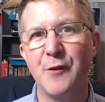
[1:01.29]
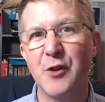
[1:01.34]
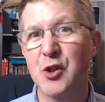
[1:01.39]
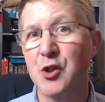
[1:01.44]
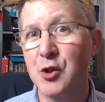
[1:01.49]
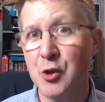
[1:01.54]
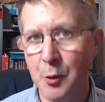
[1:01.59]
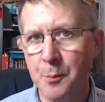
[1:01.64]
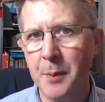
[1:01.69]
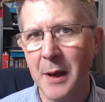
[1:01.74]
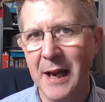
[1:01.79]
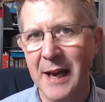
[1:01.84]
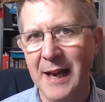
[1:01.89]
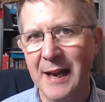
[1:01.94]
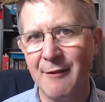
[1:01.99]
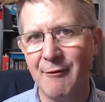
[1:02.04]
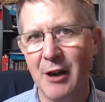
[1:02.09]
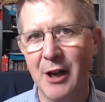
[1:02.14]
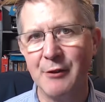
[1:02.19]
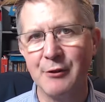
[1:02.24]

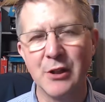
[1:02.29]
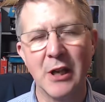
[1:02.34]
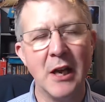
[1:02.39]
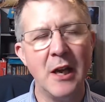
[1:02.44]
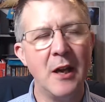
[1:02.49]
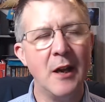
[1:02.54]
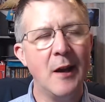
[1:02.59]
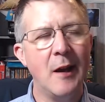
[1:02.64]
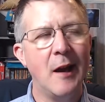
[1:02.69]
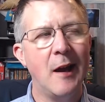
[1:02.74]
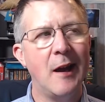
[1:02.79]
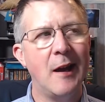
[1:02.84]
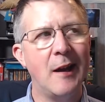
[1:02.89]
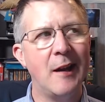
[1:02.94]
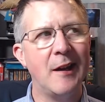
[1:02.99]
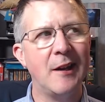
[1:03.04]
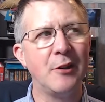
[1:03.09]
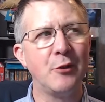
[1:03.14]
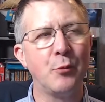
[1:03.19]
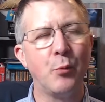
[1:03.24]
superheroes.
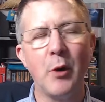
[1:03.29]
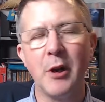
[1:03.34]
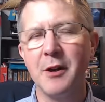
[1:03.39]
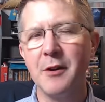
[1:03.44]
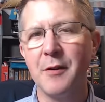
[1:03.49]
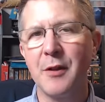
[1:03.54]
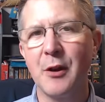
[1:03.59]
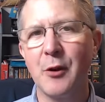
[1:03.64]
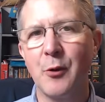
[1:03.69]
And one of the